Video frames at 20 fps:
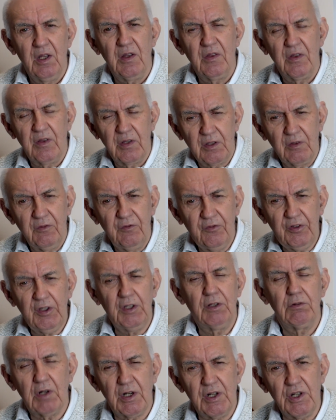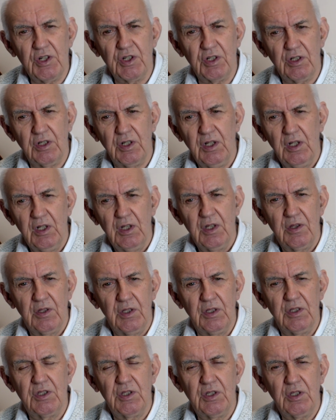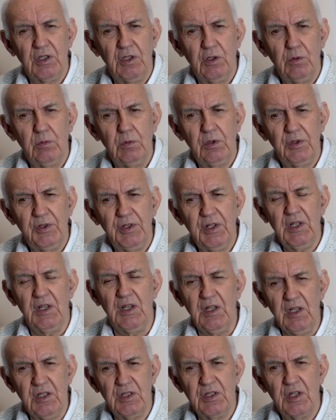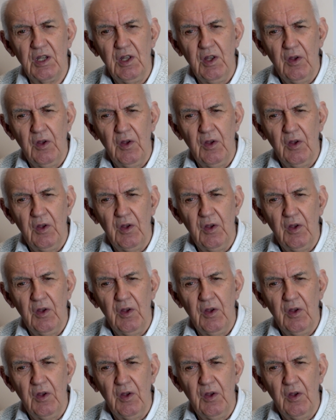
the configuration that you will need